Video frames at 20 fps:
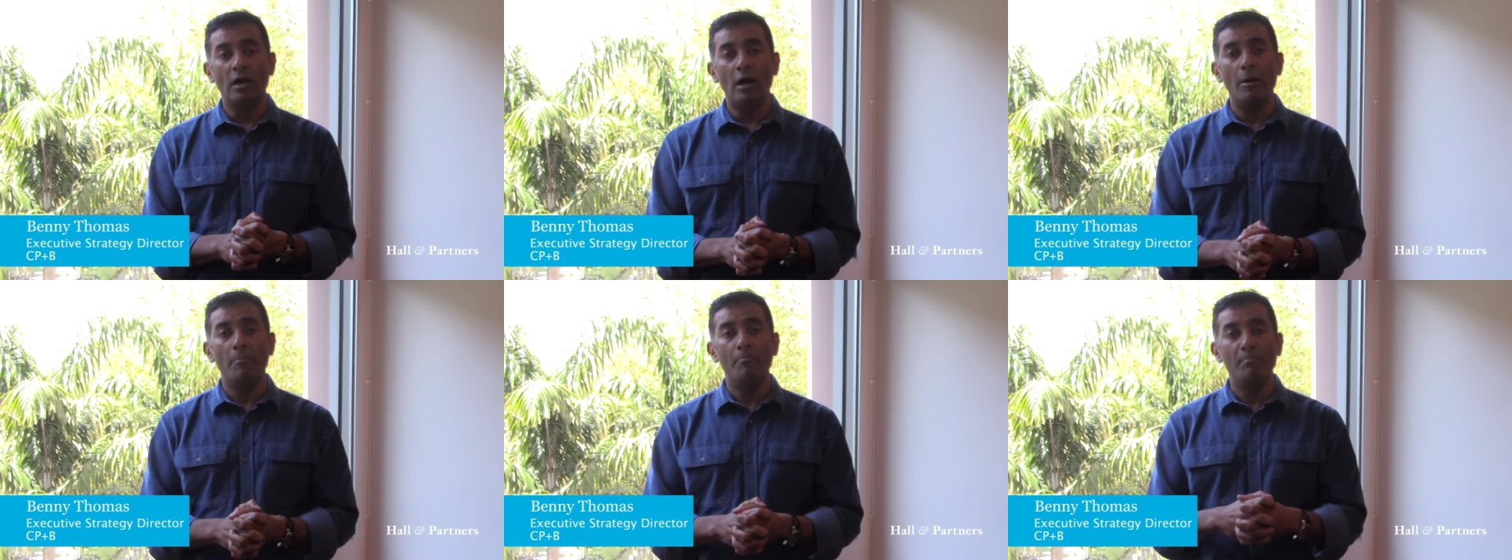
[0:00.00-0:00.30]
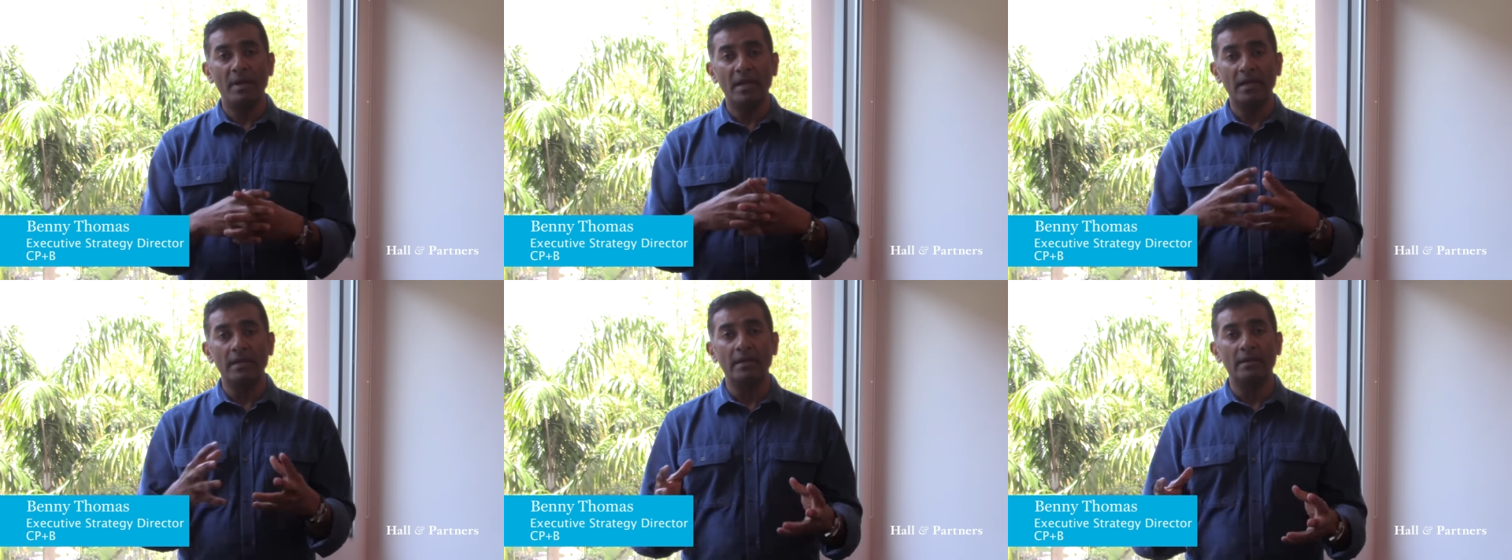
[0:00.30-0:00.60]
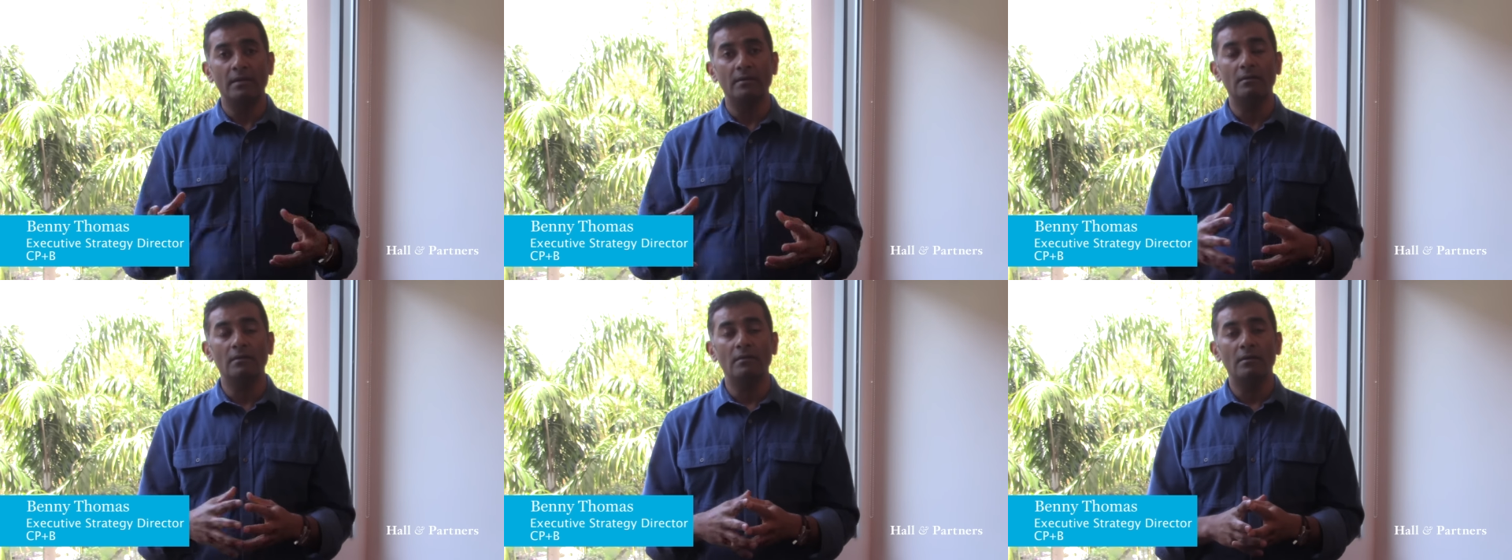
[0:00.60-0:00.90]
a
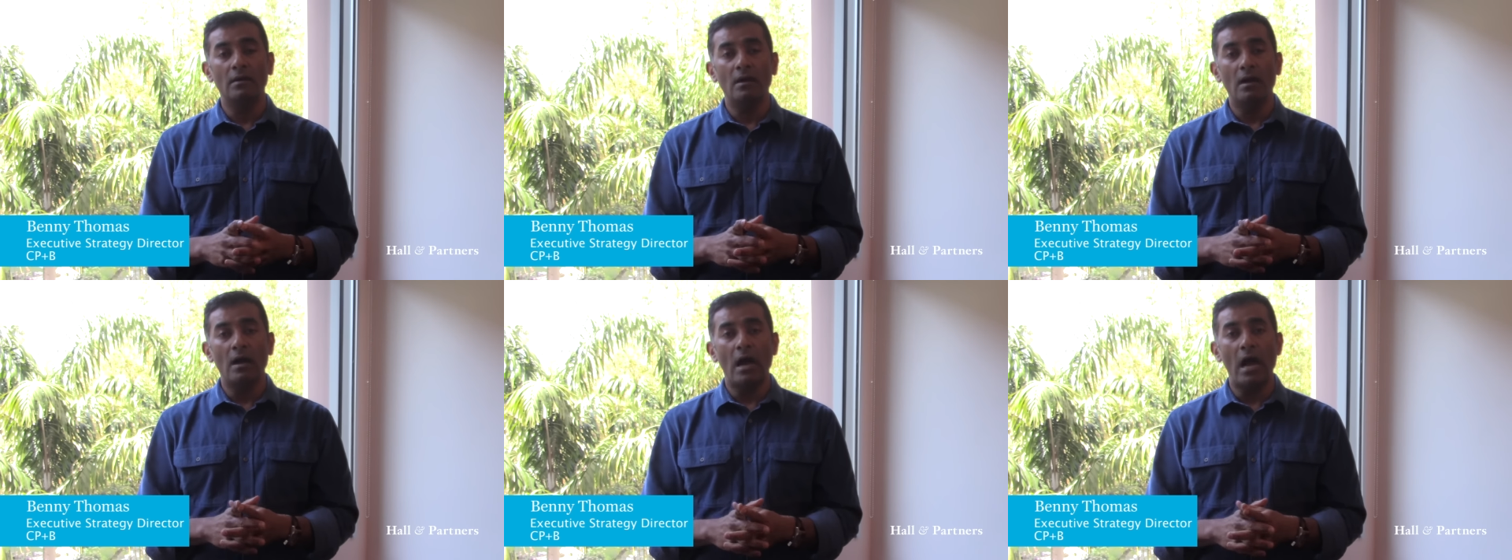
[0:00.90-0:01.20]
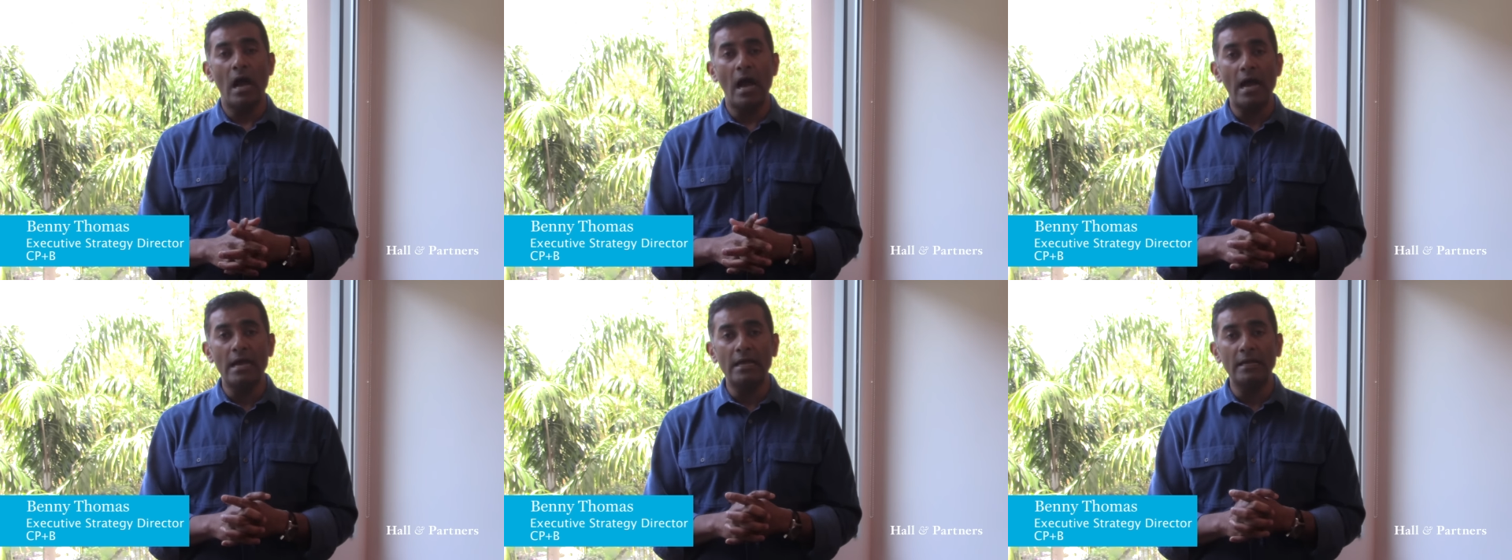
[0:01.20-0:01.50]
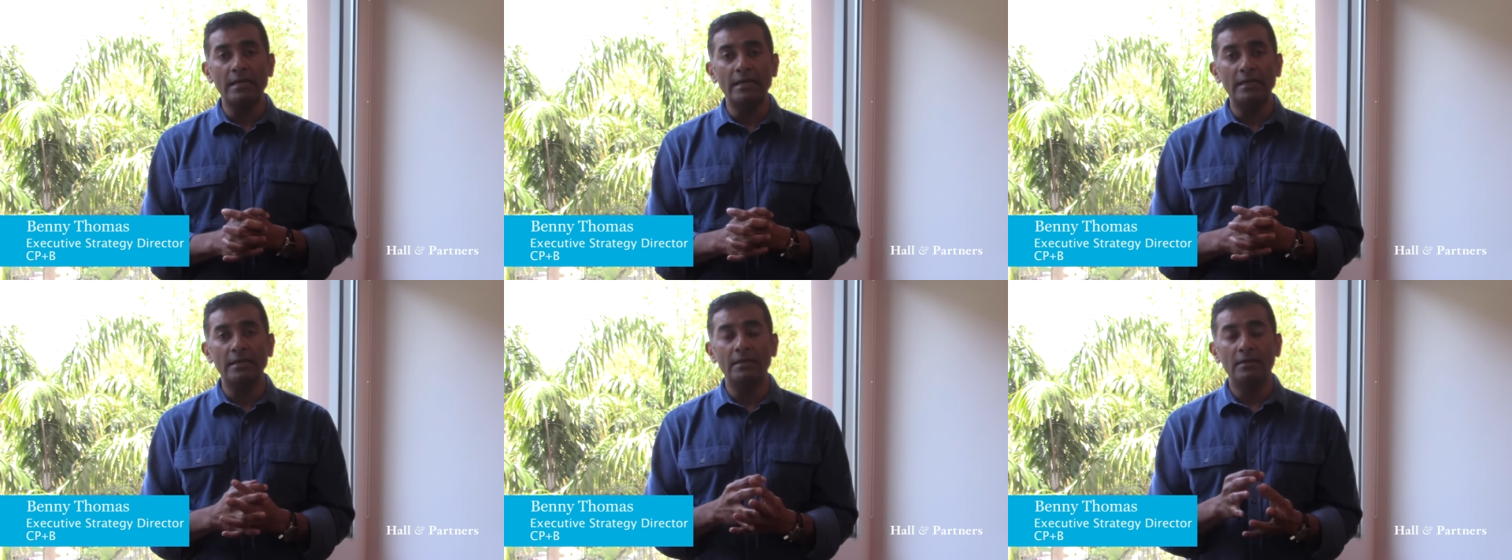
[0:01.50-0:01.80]
million
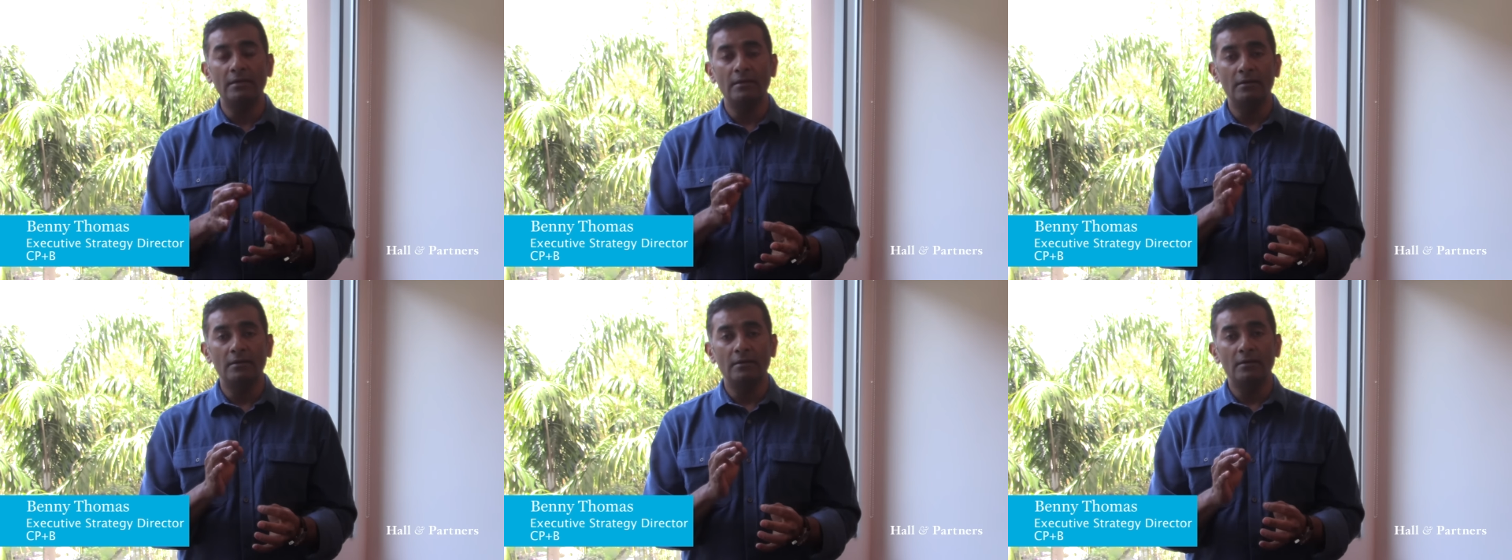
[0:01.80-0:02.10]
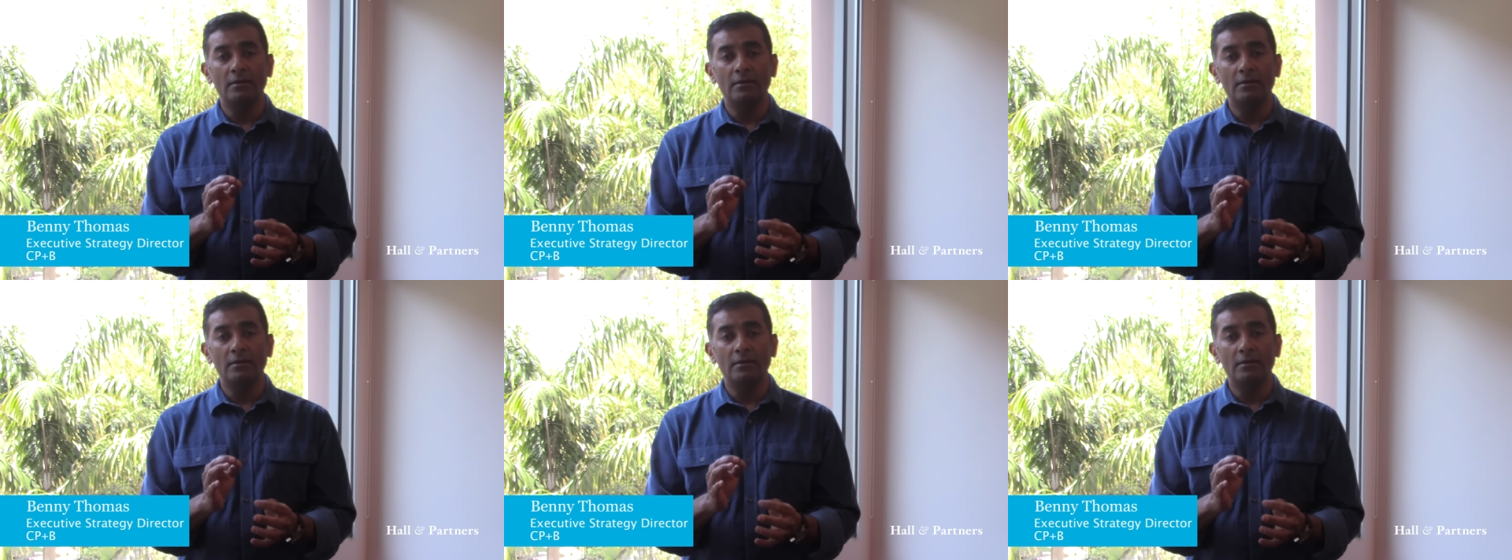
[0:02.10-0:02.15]
highly